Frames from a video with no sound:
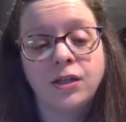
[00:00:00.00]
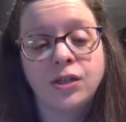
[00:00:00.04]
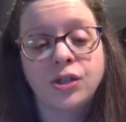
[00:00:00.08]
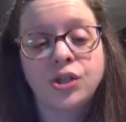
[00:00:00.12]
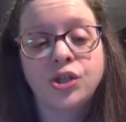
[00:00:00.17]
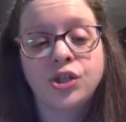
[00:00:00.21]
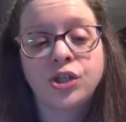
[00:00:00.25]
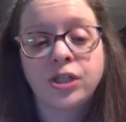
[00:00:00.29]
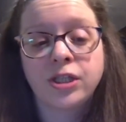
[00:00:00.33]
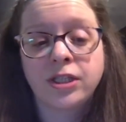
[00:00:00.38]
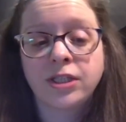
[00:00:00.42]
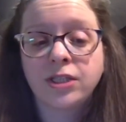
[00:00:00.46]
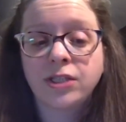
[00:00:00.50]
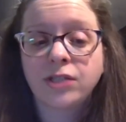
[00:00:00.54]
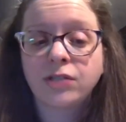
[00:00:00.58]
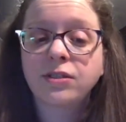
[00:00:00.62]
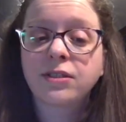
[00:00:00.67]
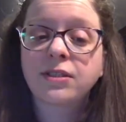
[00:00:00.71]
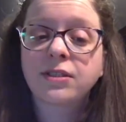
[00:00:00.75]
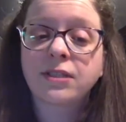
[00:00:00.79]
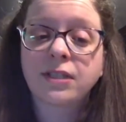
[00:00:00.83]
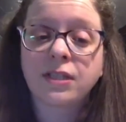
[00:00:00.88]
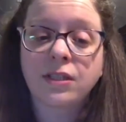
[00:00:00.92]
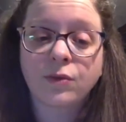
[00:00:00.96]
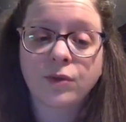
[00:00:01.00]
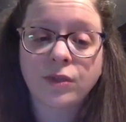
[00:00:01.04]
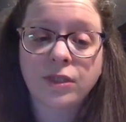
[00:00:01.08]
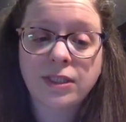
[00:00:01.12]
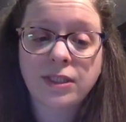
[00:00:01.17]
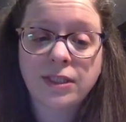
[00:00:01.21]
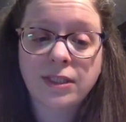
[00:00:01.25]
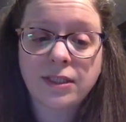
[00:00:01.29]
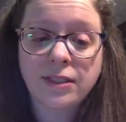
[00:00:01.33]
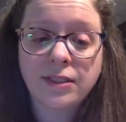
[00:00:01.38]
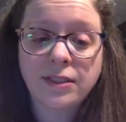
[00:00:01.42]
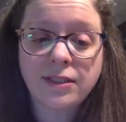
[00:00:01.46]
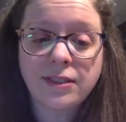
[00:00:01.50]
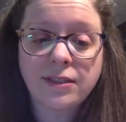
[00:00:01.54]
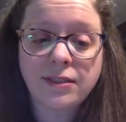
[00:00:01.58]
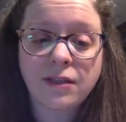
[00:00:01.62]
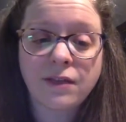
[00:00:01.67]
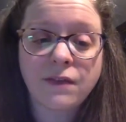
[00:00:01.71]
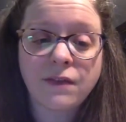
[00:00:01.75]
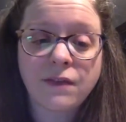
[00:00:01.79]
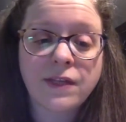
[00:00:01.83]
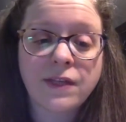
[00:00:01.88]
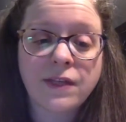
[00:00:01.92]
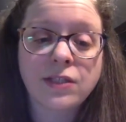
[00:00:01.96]
Genes are sequences
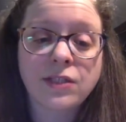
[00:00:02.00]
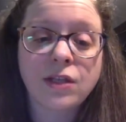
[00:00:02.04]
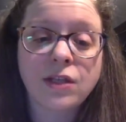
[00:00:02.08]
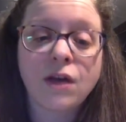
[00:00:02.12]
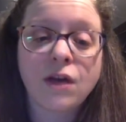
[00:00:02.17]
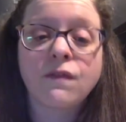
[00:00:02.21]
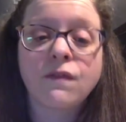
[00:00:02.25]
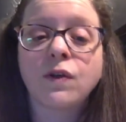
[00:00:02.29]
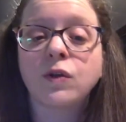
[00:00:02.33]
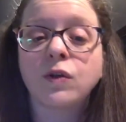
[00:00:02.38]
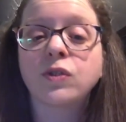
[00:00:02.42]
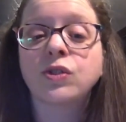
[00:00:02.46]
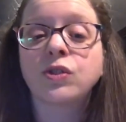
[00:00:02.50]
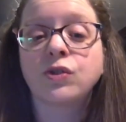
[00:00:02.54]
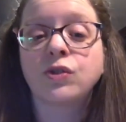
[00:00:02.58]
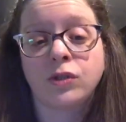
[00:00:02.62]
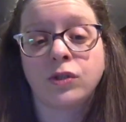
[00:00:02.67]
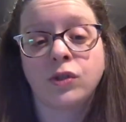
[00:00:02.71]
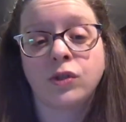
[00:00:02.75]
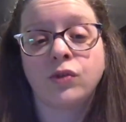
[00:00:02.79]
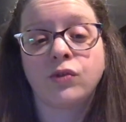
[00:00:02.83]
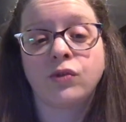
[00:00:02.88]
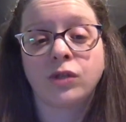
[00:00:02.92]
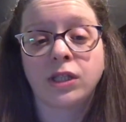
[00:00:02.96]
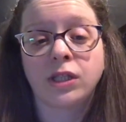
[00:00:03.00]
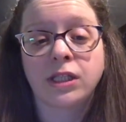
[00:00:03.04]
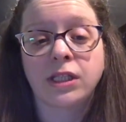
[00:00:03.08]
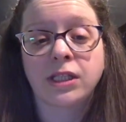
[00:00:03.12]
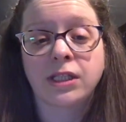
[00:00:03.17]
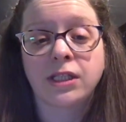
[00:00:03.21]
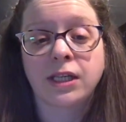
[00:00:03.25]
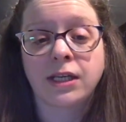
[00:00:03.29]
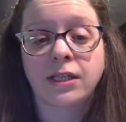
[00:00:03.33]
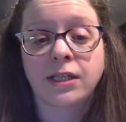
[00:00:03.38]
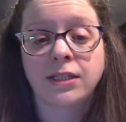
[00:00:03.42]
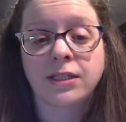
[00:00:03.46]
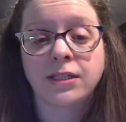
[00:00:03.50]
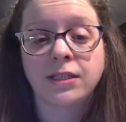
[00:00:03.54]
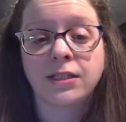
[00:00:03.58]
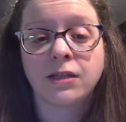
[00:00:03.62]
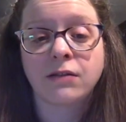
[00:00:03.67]
of those nucleotides